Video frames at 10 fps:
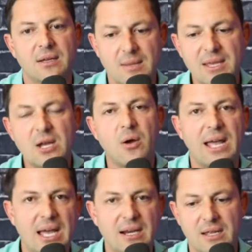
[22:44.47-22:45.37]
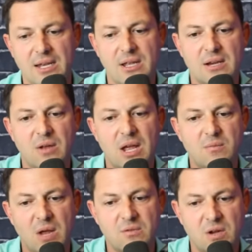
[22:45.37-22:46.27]
Let me go ahead and and and
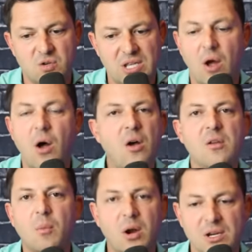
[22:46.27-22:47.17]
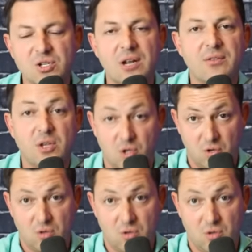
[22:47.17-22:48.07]
and get all the market share that
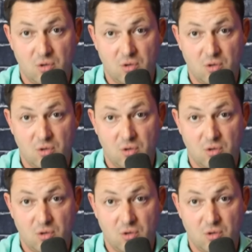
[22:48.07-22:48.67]
you're giving up.